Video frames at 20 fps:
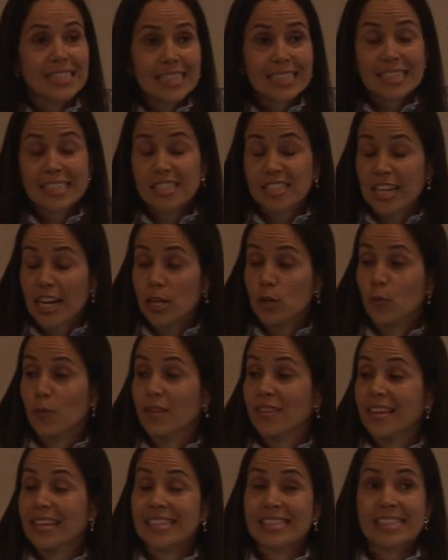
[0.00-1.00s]
did start
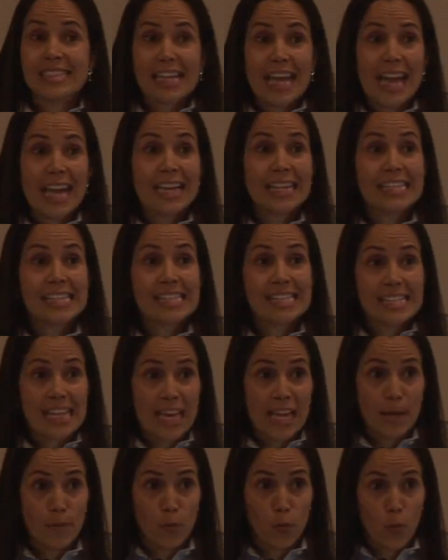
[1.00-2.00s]
with the exact
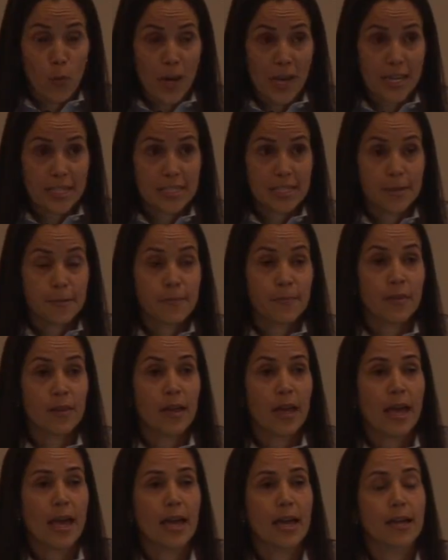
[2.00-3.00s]
same weight.
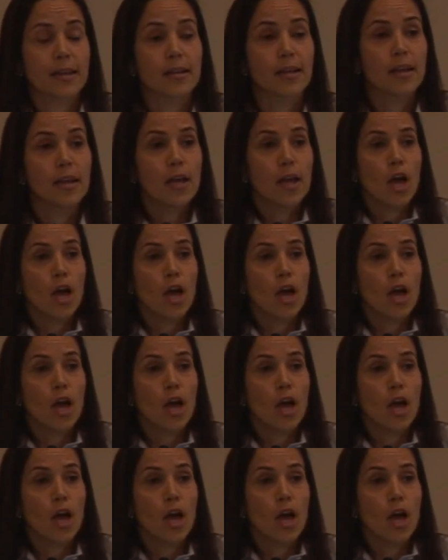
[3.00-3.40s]
And